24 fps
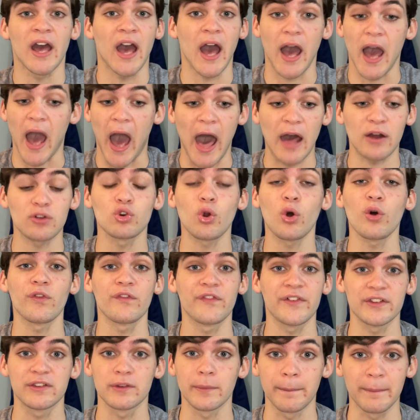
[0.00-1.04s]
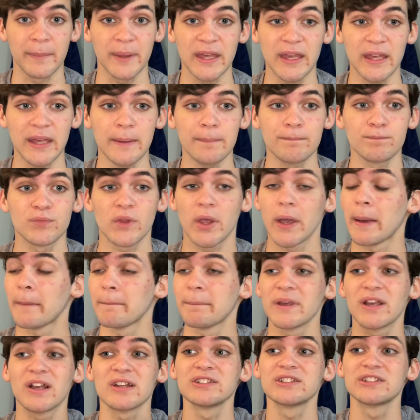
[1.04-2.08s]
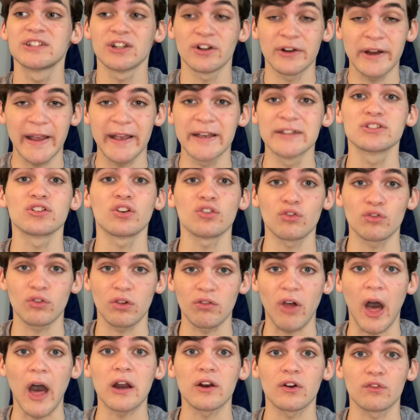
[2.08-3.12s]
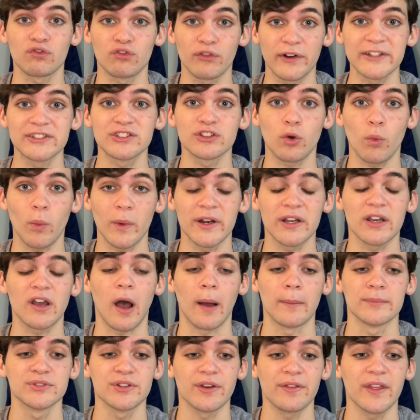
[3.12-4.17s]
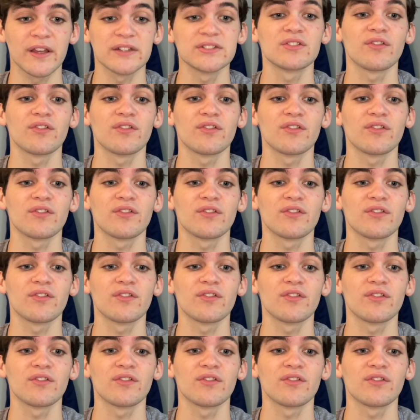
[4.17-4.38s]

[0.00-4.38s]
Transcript: I don't know if it's me, because there is a lot of risk when it comes to this,